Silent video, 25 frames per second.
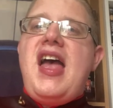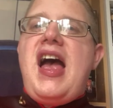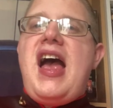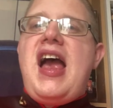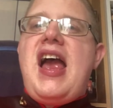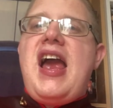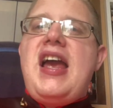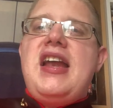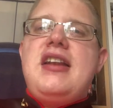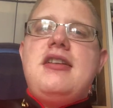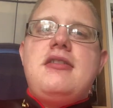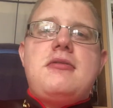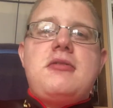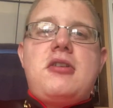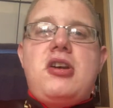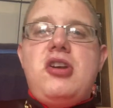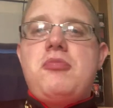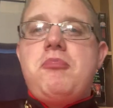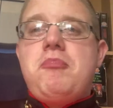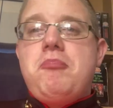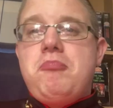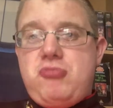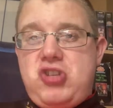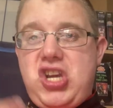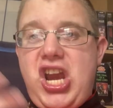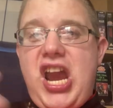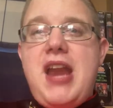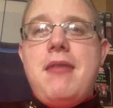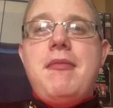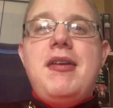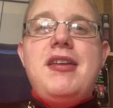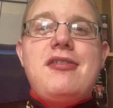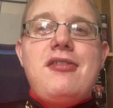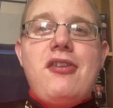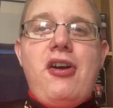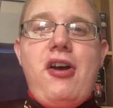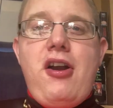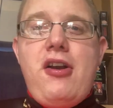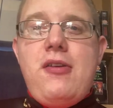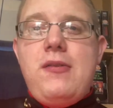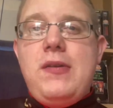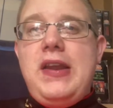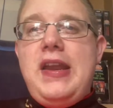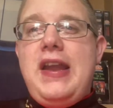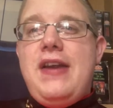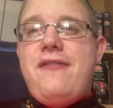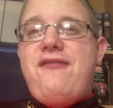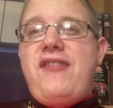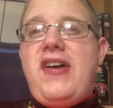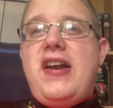And because Jamie's not
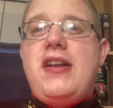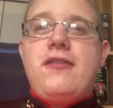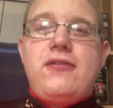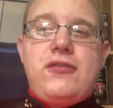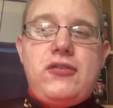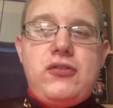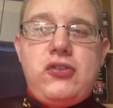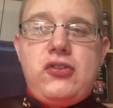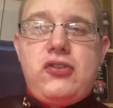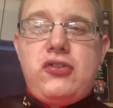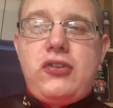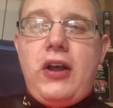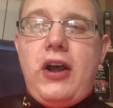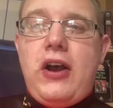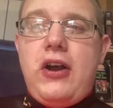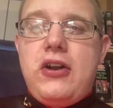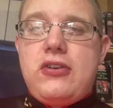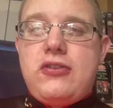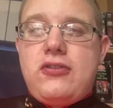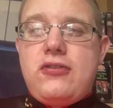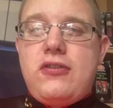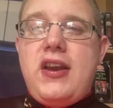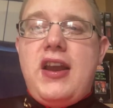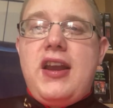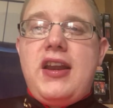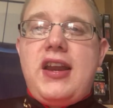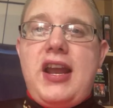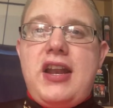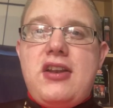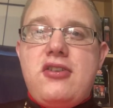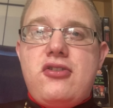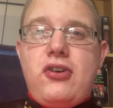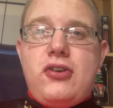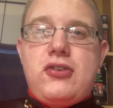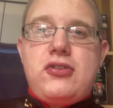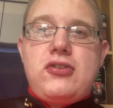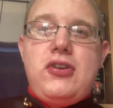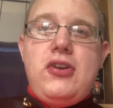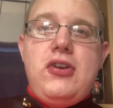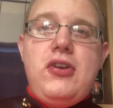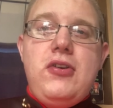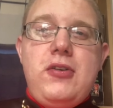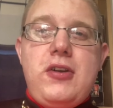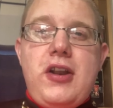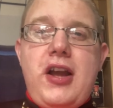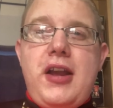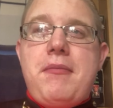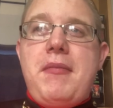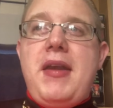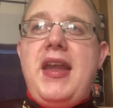only a fan of Star Trek and Doctor
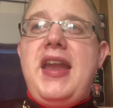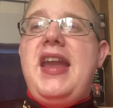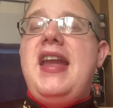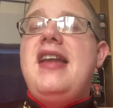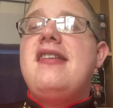Who like me,